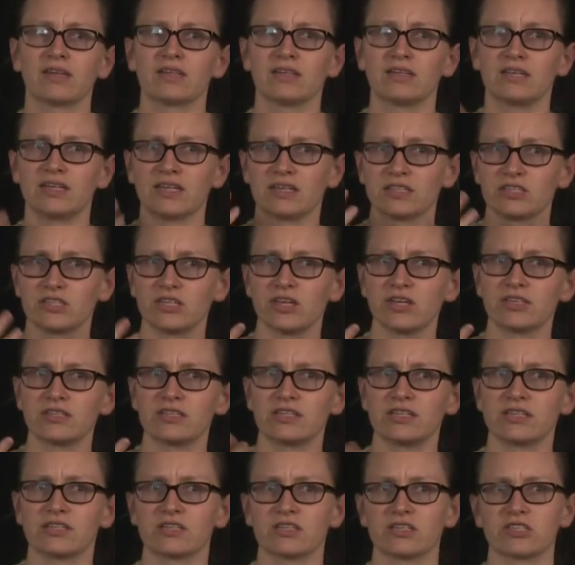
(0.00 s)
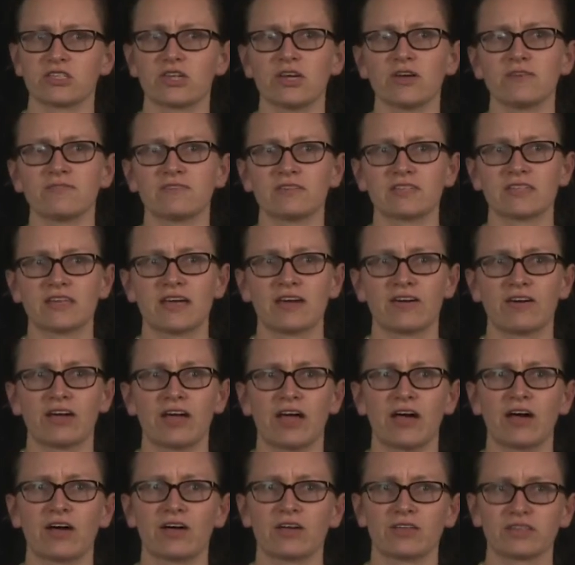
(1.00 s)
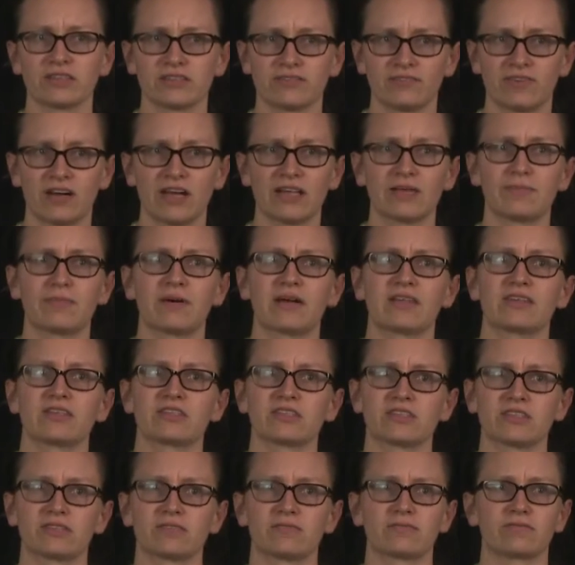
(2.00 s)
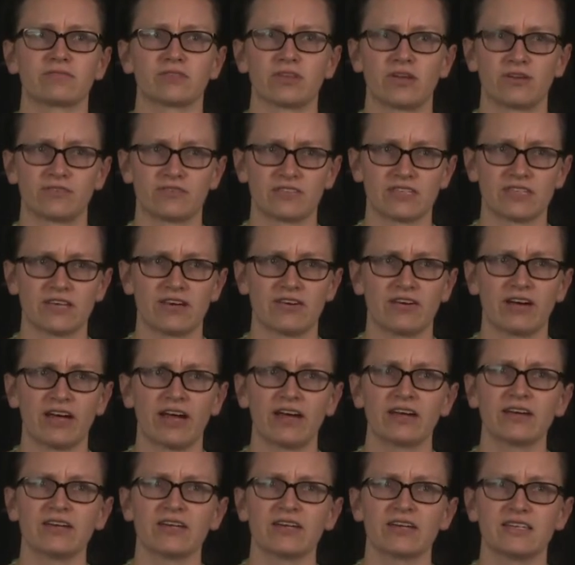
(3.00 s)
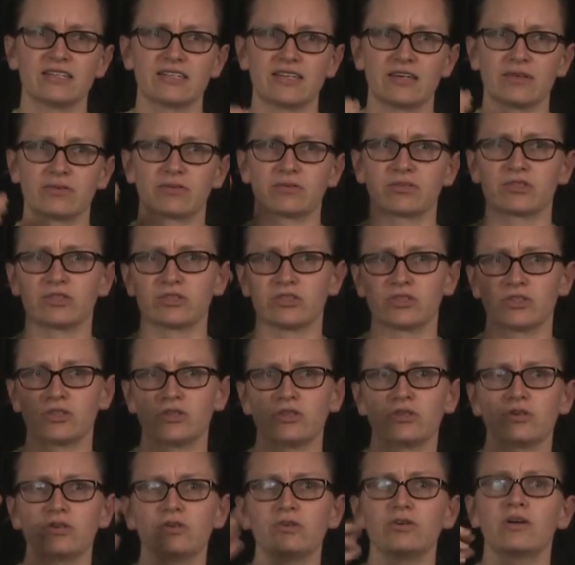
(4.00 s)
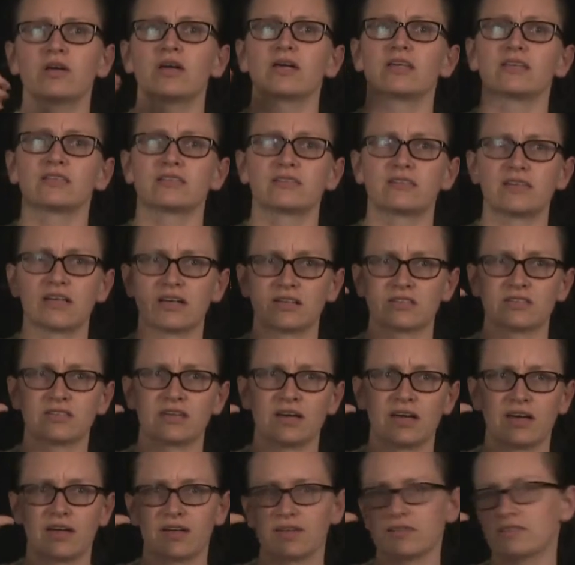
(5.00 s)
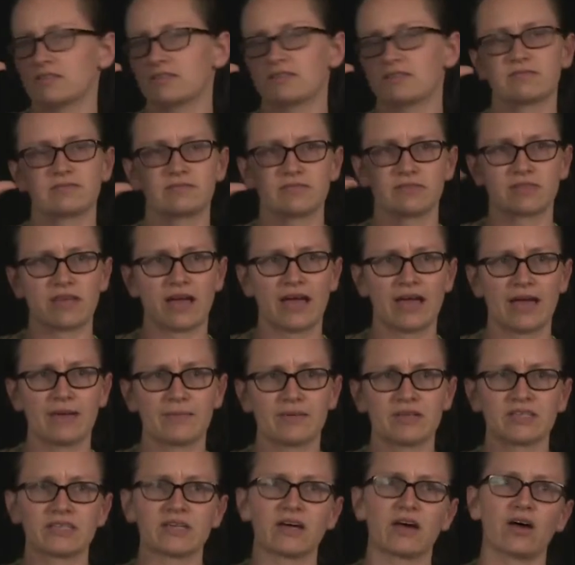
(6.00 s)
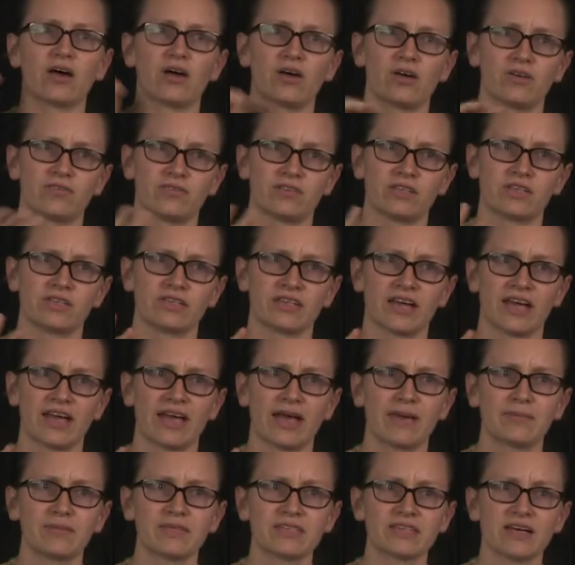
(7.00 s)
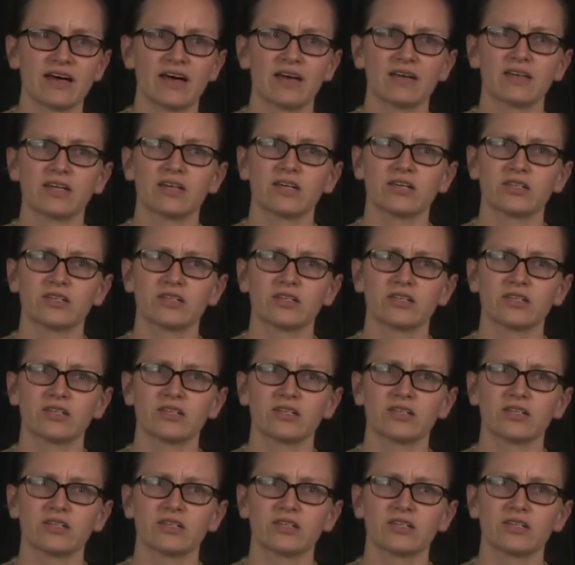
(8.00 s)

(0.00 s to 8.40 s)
the uncertainty in the surface area divided by the surface area is equal to 2 delta diameter over the diameter.